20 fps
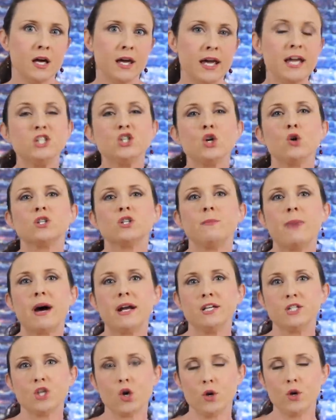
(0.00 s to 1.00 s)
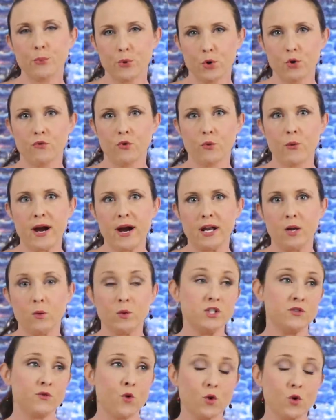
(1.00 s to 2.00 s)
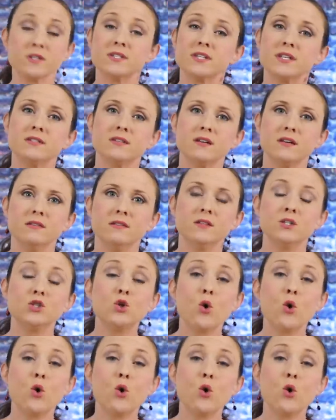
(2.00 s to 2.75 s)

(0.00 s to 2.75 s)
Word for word: He joked about his own approval rating, which of course is in the